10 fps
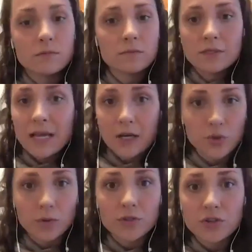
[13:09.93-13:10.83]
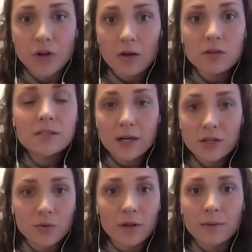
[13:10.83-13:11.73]
sexual struggle,
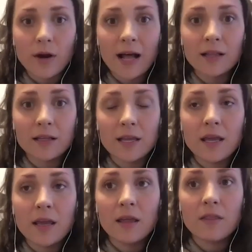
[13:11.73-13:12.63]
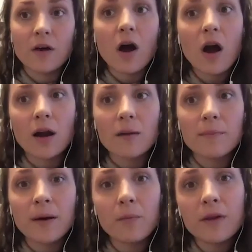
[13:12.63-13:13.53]
sexual immorality in the heart.
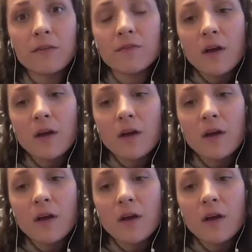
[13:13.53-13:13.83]
But we've